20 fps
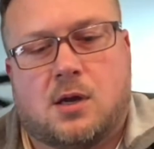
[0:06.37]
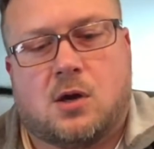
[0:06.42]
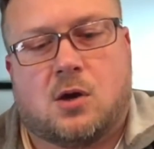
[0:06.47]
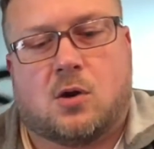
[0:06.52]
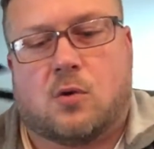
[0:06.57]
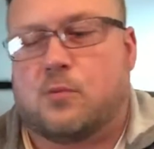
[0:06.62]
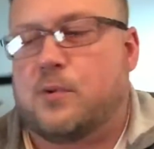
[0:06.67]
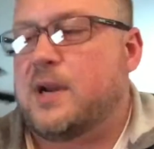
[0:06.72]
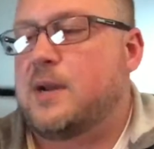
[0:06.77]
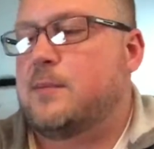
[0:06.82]

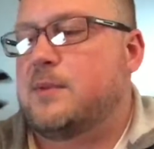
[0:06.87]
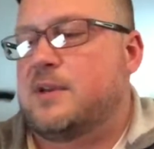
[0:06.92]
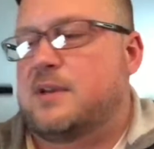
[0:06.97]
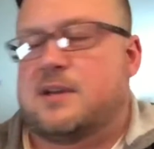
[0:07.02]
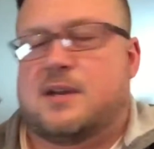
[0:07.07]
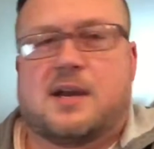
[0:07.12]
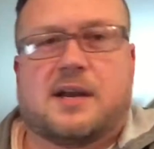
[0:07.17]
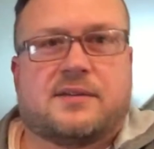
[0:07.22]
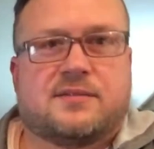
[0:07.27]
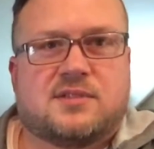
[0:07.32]
Karambit
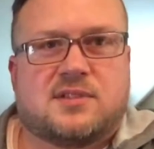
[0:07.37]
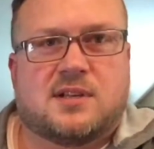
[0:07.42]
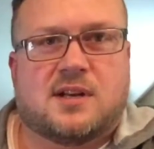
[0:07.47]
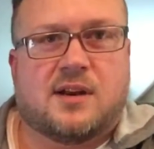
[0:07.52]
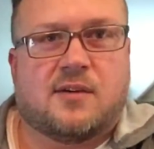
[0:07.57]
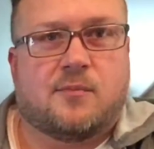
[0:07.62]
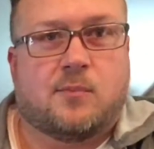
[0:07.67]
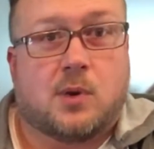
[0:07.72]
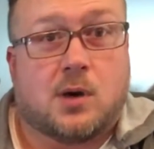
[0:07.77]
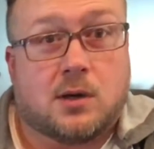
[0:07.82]
knives that
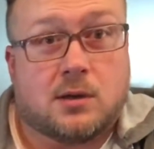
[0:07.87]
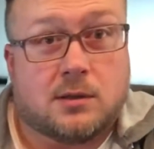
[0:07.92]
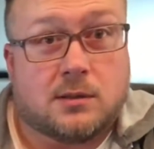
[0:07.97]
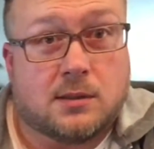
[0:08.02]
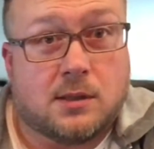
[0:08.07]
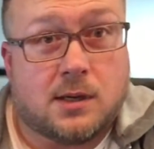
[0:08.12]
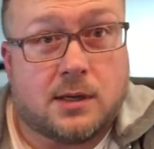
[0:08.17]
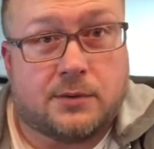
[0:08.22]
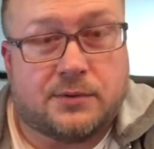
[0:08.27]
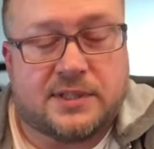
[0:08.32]
I've bought
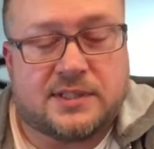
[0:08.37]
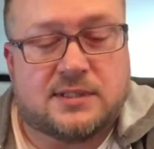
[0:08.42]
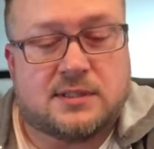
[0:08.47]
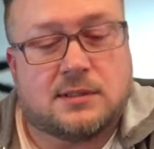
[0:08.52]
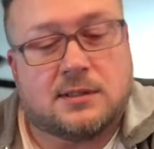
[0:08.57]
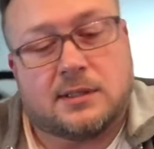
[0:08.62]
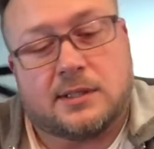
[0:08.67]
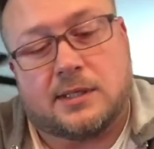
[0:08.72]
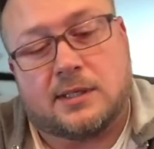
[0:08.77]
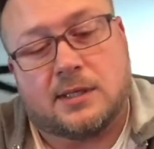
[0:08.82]
online
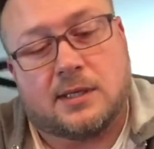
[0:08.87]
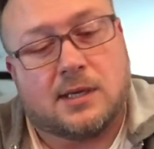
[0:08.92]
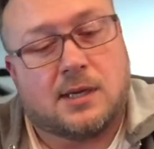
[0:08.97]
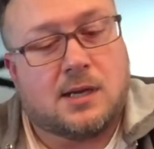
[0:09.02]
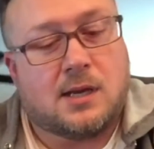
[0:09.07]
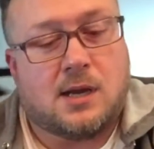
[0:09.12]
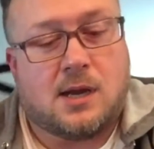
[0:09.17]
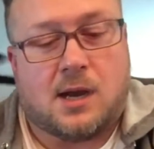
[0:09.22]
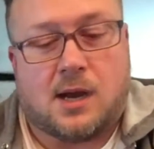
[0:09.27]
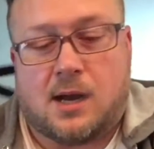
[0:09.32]
recently.
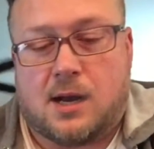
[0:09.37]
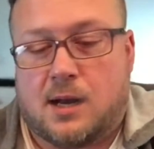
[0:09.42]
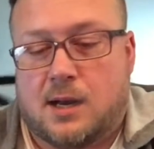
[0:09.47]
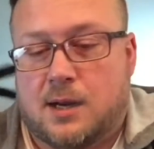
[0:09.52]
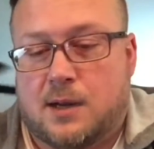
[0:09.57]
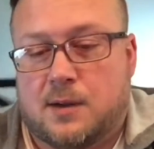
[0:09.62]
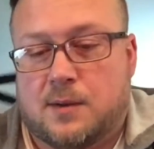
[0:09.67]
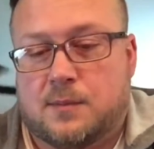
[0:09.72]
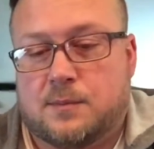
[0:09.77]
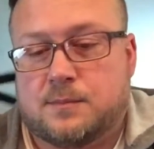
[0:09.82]
There
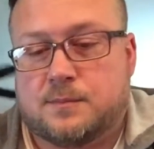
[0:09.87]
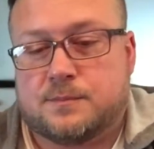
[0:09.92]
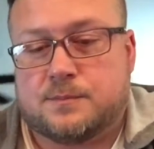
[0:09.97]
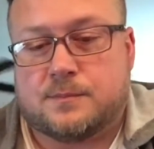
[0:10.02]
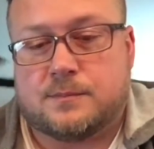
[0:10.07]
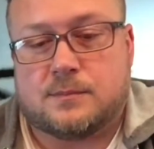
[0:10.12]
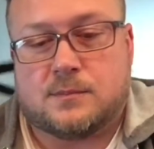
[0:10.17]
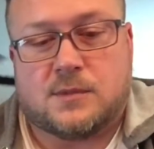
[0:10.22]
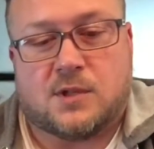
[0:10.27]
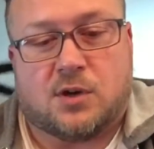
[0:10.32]

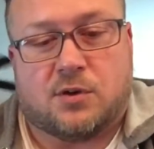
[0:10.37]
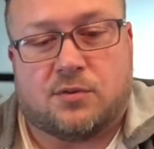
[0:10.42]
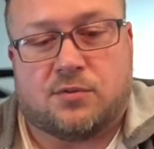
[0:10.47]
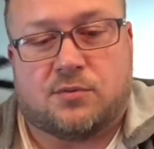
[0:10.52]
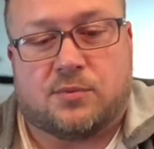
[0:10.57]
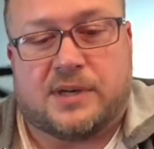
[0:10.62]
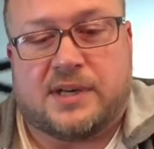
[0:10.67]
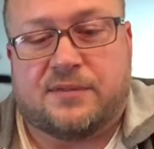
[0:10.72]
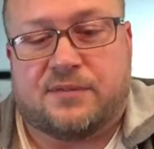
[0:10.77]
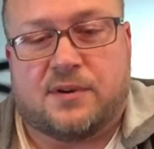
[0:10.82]
are
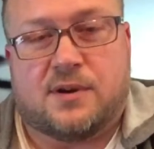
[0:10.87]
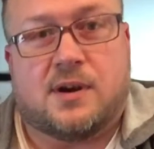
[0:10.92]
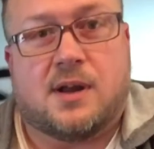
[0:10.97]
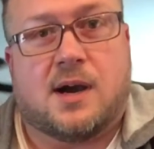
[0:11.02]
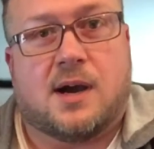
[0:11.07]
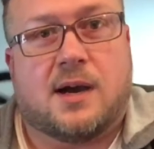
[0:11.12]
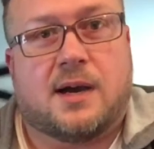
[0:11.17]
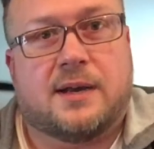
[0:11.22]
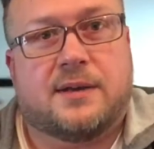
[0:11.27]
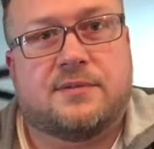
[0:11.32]
three different
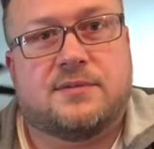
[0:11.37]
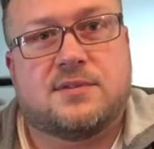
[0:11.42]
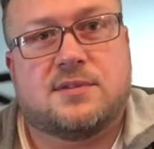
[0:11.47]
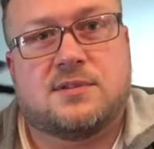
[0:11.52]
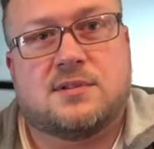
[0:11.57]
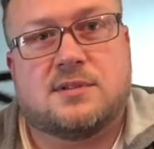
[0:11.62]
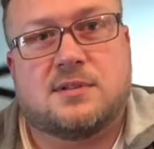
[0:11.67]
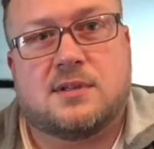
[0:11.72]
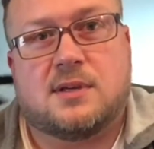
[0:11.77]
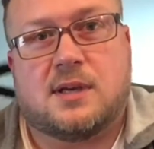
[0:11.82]

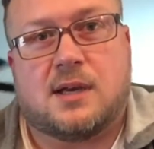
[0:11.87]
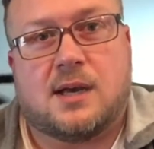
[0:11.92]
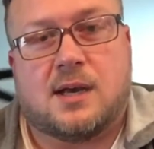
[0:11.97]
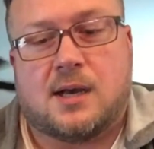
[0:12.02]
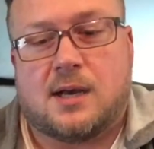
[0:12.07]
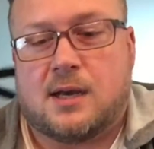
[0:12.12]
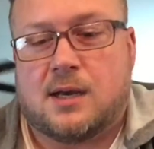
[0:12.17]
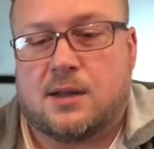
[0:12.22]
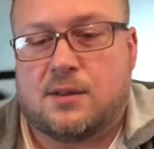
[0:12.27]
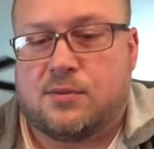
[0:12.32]
knives,
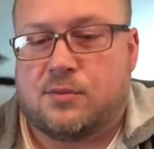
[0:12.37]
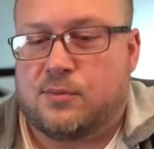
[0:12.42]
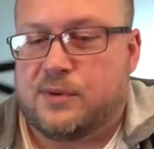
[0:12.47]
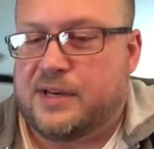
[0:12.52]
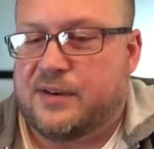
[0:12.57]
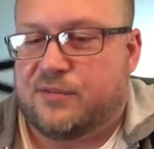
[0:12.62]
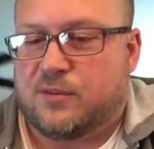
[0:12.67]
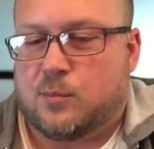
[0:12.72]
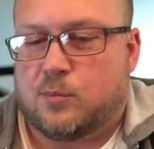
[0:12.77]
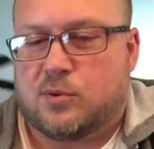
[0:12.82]
three
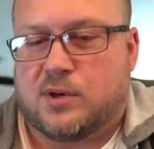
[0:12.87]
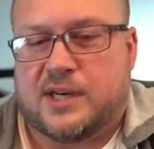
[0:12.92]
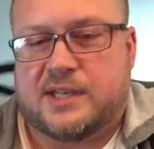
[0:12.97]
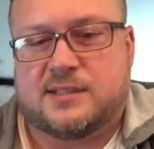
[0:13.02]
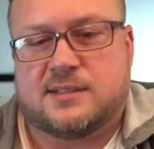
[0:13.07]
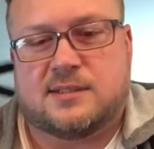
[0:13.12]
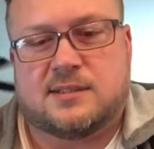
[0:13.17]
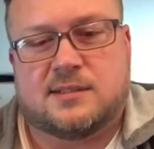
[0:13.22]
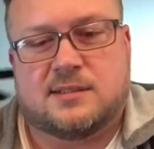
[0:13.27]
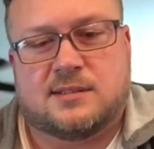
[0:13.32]
different
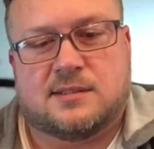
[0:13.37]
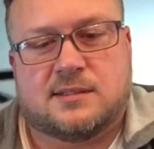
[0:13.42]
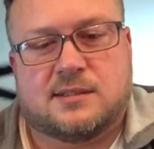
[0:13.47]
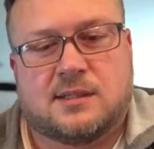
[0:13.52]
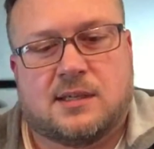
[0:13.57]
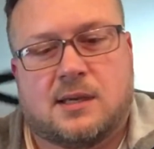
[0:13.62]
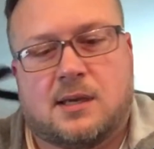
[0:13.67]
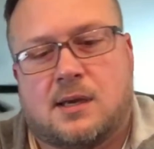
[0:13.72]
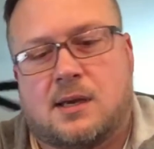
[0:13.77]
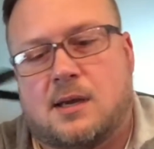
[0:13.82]
prices.
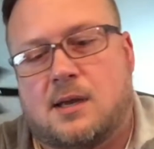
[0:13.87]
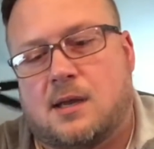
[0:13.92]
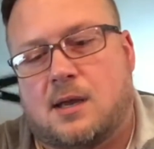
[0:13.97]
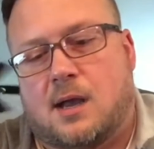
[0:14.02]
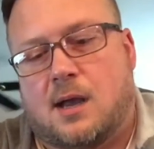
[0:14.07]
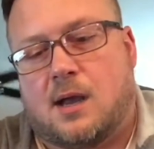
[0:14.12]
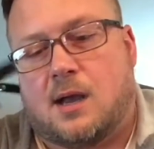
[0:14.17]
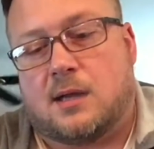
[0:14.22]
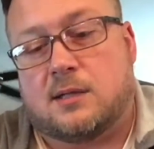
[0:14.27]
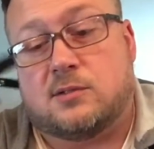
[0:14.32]

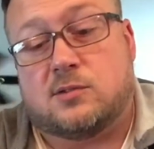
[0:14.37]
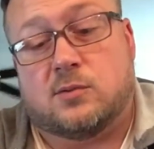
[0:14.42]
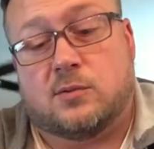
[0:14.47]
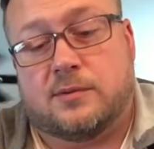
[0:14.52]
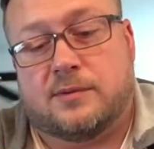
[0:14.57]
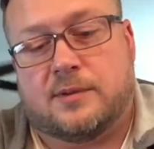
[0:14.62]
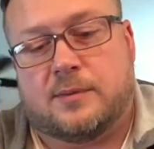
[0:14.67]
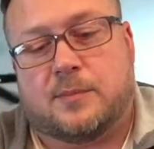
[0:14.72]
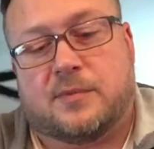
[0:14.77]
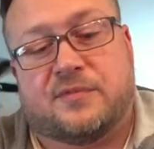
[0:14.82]
Two
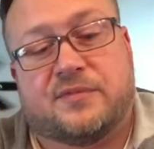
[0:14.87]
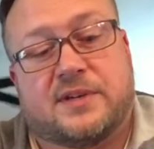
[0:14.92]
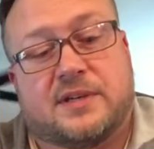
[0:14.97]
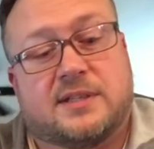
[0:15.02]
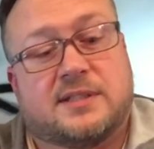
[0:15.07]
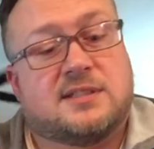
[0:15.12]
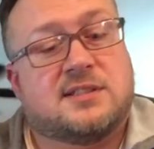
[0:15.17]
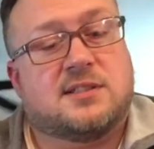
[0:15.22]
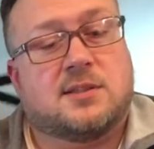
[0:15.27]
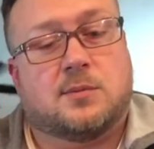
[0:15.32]
of them are
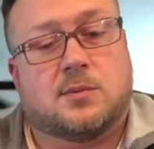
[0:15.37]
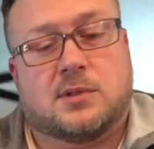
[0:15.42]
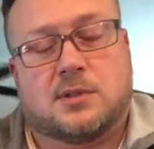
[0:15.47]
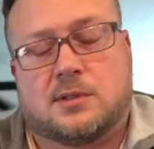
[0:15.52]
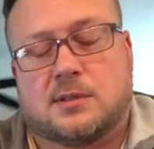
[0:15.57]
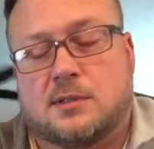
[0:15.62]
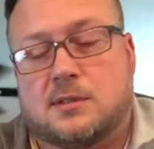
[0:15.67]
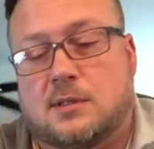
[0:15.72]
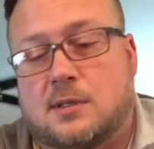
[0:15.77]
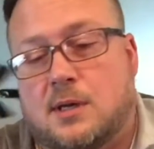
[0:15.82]
very
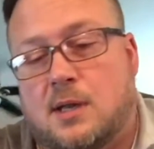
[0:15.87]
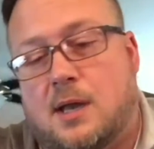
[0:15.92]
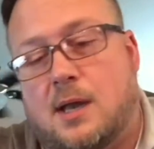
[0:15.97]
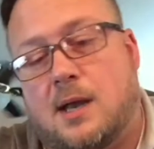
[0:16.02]
similar.